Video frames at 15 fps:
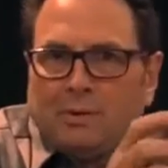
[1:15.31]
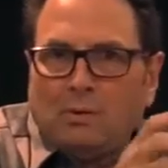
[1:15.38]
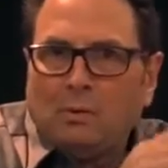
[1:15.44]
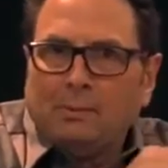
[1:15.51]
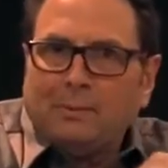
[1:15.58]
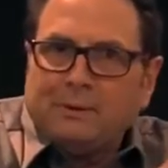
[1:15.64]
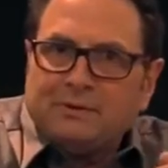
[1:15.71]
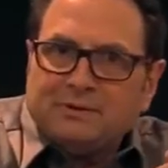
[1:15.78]

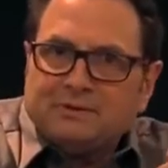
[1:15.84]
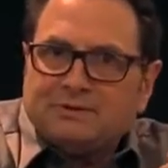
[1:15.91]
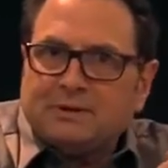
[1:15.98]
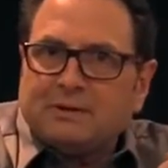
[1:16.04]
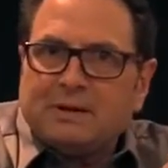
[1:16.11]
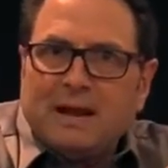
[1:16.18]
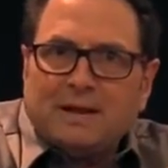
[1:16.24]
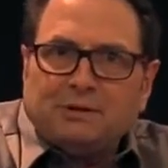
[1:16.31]
incorporate things
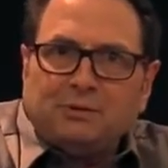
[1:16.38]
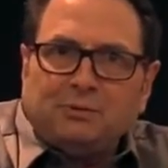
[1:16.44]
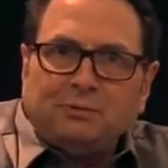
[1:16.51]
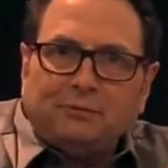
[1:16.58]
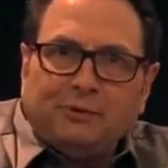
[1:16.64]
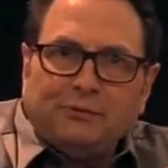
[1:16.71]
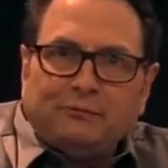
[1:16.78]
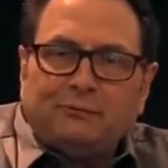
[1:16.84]
like
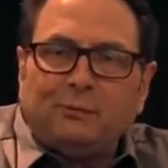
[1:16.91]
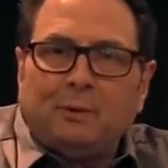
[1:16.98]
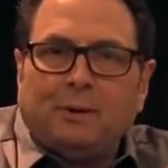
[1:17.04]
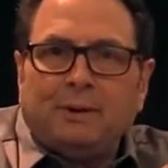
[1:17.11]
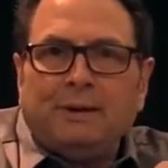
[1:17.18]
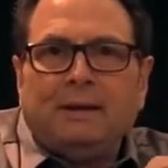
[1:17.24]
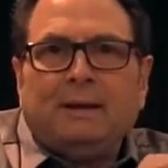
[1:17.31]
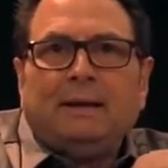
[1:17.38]
natural
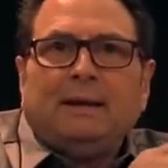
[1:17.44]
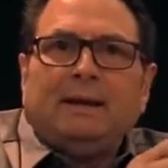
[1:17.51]
driftwood,